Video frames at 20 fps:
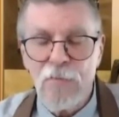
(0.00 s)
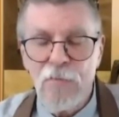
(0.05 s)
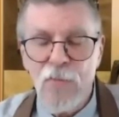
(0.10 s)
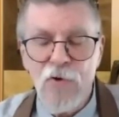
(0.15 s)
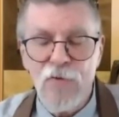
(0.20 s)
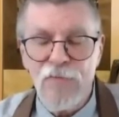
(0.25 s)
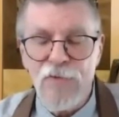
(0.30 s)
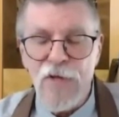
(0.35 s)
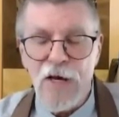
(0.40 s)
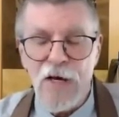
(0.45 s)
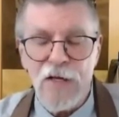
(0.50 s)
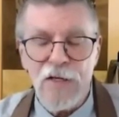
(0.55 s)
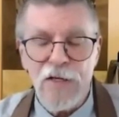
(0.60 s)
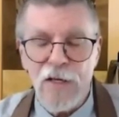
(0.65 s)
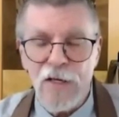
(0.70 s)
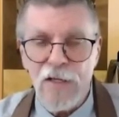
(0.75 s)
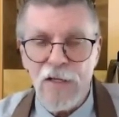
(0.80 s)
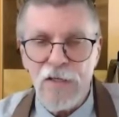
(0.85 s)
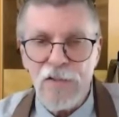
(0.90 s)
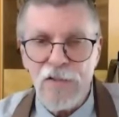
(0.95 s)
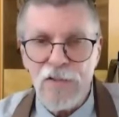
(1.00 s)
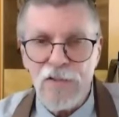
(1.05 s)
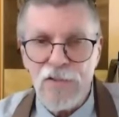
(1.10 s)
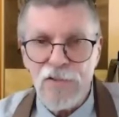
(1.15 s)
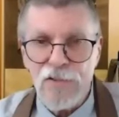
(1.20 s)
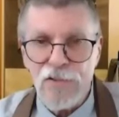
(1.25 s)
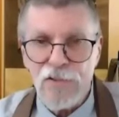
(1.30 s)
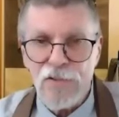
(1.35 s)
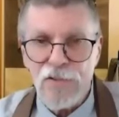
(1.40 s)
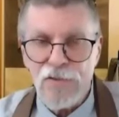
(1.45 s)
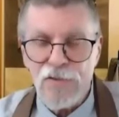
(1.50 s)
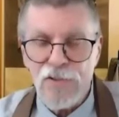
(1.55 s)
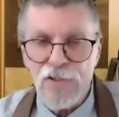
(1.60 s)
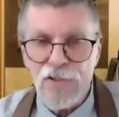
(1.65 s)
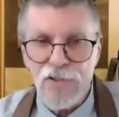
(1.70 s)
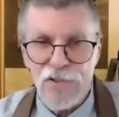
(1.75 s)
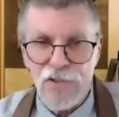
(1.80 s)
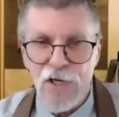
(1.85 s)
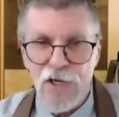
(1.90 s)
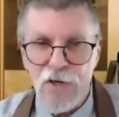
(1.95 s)
moved on and
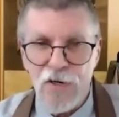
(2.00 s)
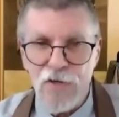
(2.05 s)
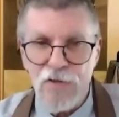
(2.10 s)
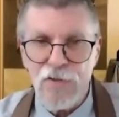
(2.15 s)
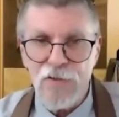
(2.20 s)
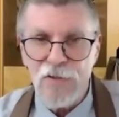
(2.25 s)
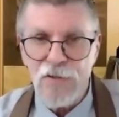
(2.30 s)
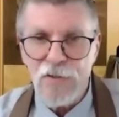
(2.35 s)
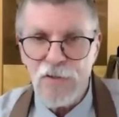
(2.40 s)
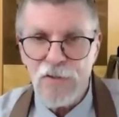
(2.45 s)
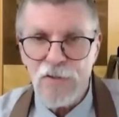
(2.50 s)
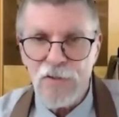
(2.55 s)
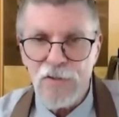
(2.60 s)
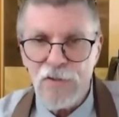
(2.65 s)
shared